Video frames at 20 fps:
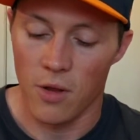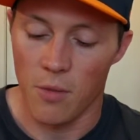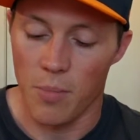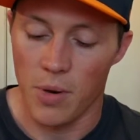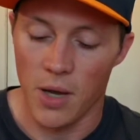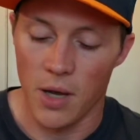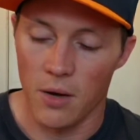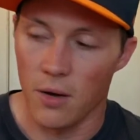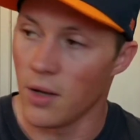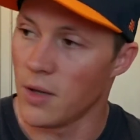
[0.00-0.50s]
of the
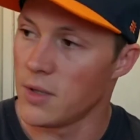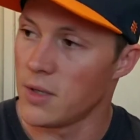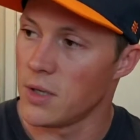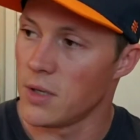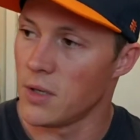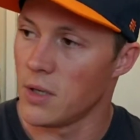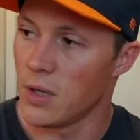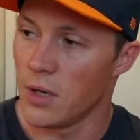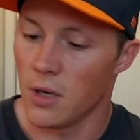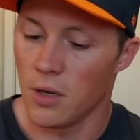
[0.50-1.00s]
pine nuts
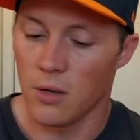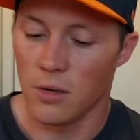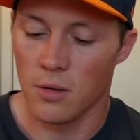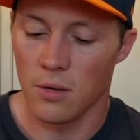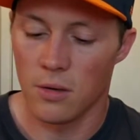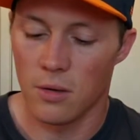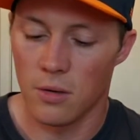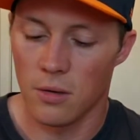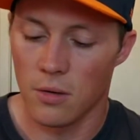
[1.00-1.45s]
into there.